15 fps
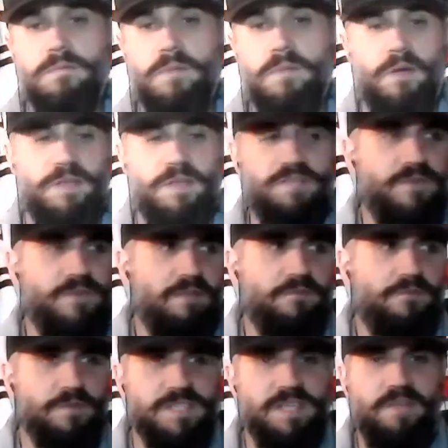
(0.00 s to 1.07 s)
no, he's
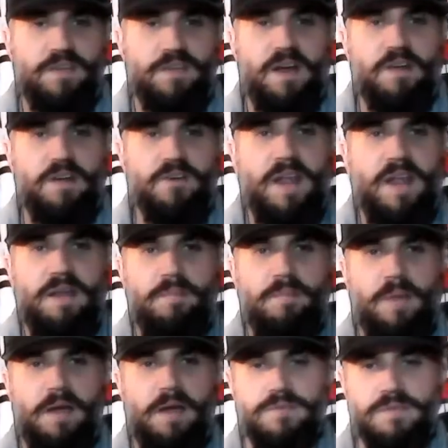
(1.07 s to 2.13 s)
5'7", 180
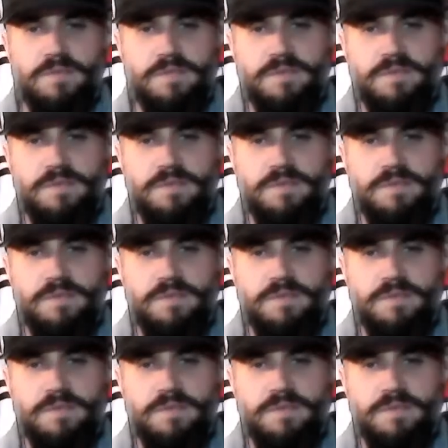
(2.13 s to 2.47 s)
pounds.